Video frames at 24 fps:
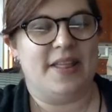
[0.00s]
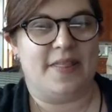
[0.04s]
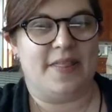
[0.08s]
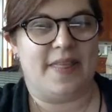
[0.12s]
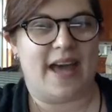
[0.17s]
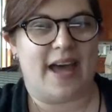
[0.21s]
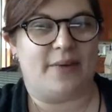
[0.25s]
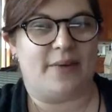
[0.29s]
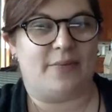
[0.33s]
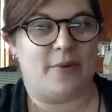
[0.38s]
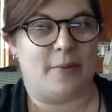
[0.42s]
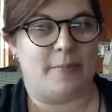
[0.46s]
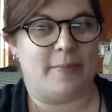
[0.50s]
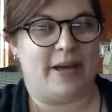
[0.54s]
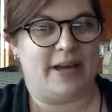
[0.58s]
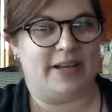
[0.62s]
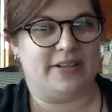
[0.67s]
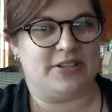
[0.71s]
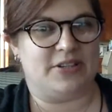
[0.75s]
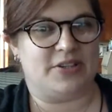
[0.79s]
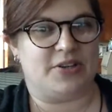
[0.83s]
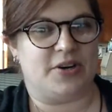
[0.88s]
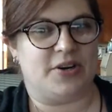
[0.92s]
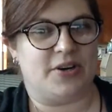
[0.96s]
that
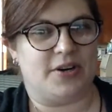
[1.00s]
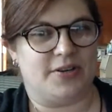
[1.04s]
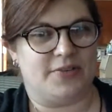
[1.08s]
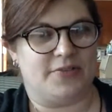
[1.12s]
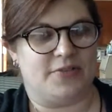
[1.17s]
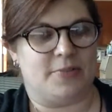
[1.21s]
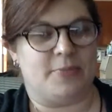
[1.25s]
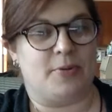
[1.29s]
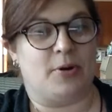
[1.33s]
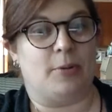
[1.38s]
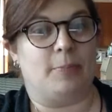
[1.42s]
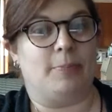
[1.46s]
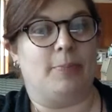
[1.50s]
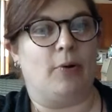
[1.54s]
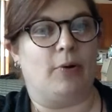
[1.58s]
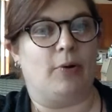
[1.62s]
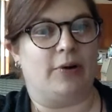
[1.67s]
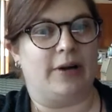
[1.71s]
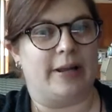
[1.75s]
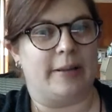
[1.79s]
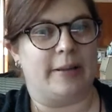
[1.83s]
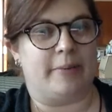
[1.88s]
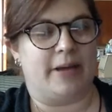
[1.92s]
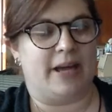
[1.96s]
reminded her of the more
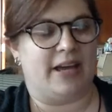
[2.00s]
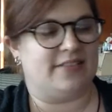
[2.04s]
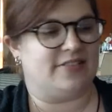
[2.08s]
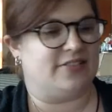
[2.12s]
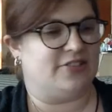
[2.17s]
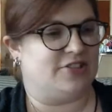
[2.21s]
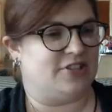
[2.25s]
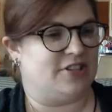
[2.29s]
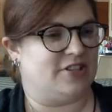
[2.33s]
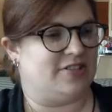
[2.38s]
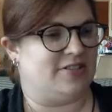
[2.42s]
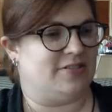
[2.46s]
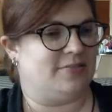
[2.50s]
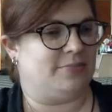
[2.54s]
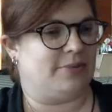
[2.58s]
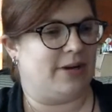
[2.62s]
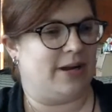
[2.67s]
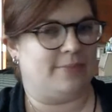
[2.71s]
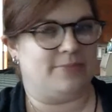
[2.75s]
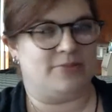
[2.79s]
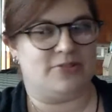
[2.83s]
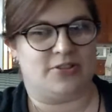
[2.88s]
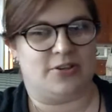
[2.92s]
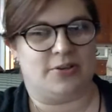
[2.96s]
boring passages in
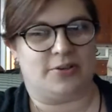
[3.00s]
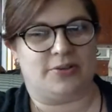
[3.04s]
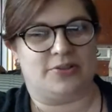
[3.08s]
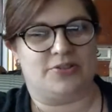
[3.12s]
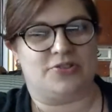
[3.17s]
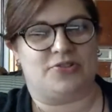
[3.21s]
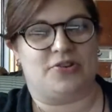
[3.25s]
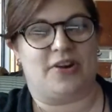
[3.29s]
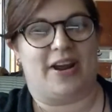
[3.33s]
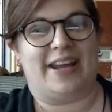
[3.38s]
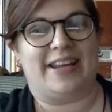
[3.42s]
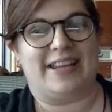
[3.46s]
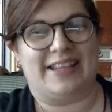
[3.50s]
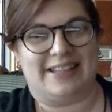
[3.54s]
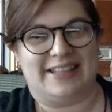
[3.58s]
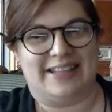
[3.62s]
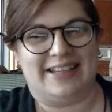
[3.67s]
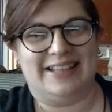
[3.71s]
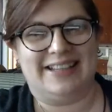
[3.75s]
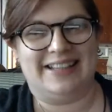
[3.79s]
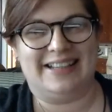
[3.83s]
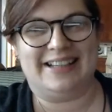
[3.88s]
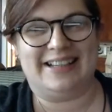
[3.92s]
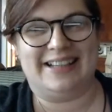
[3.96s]
Bram Stoker's Dracula.